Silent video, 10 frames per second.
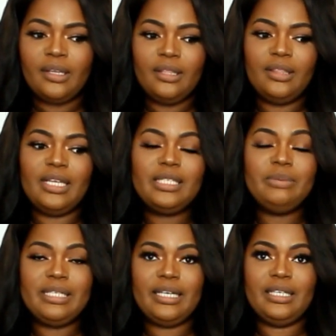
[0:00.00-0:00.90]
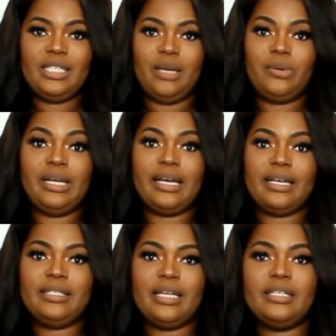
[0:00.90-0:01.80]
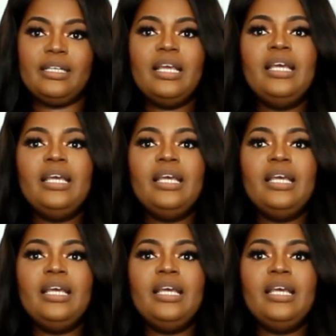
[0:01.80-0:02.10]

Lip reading: this particular shapewear, like I said,